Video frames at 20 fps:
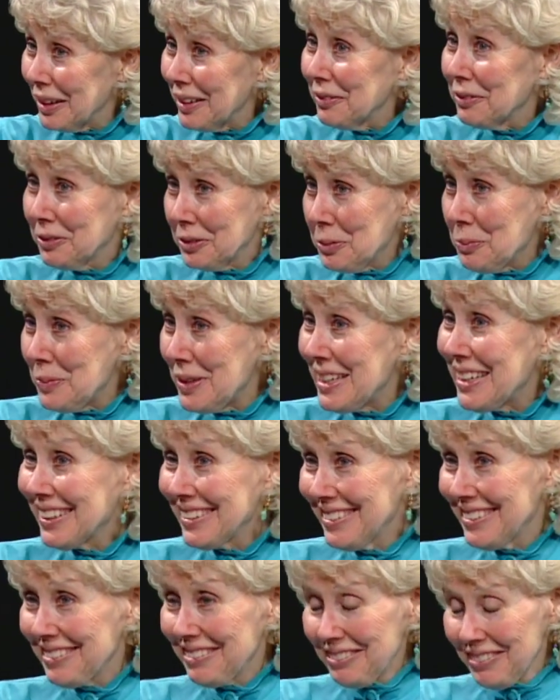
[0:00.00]
for me
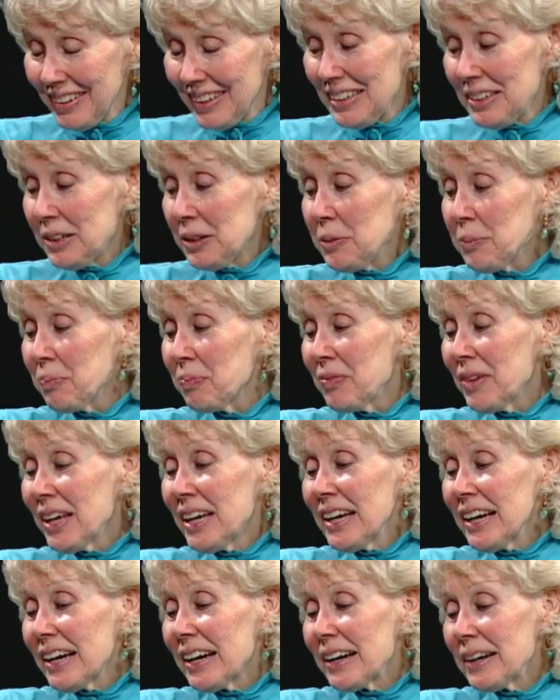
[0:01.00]
as a reader.
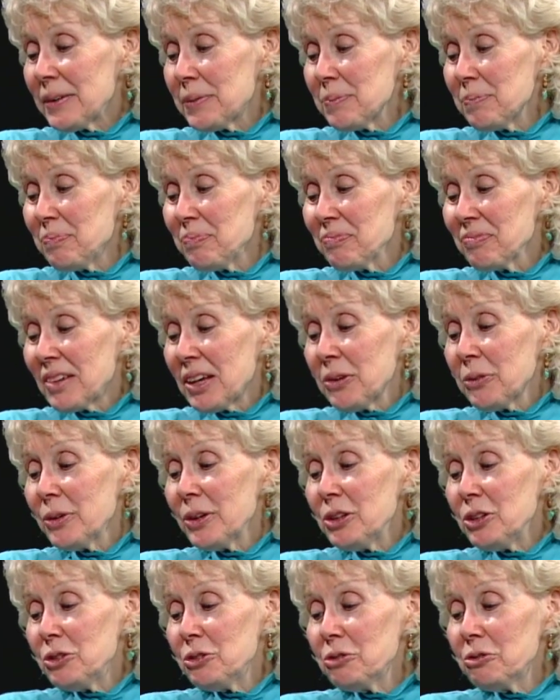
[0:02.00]
You. Um,
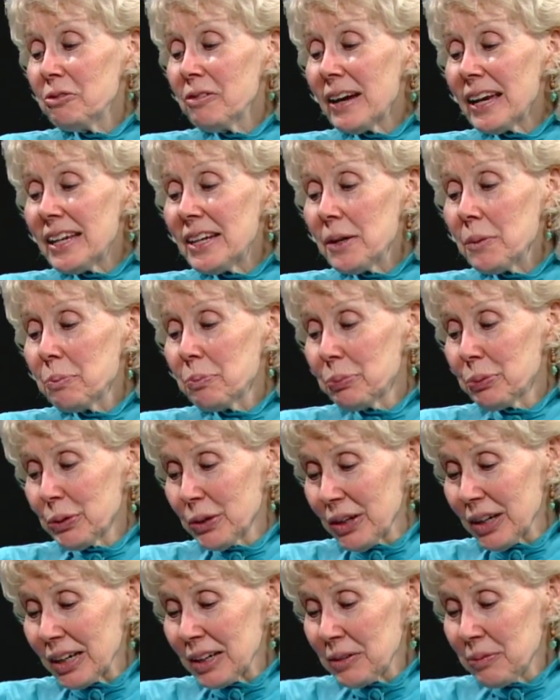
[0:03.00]
when you write a
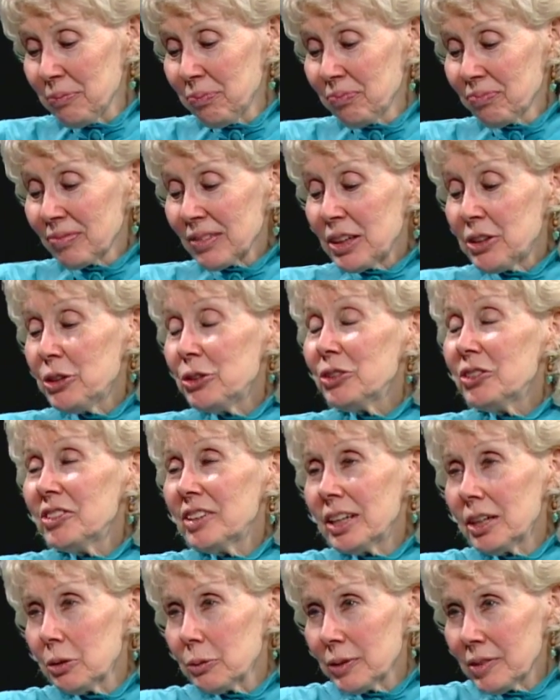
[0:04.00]
book, you
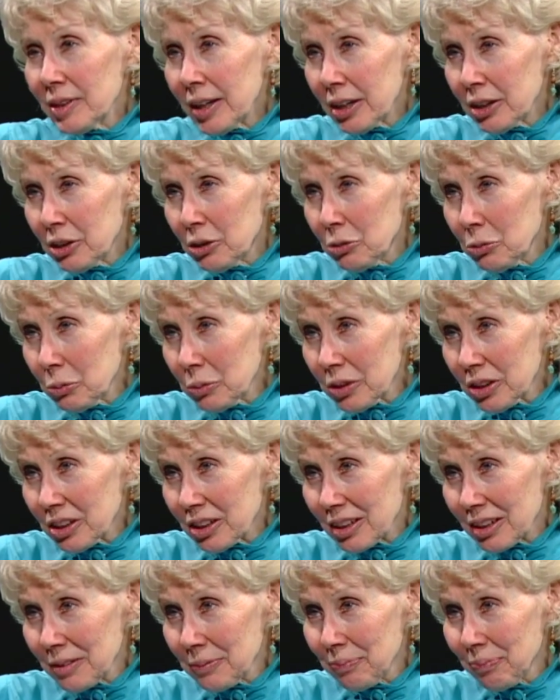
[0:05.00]
said it was hard
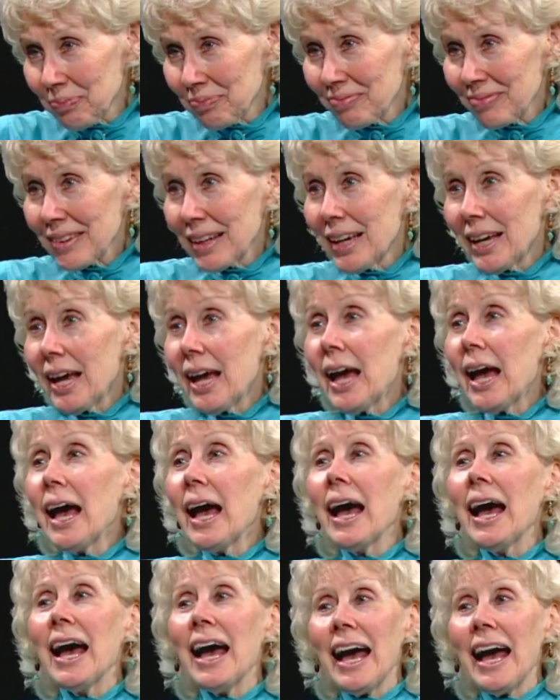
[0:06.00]
work. It's very hard work.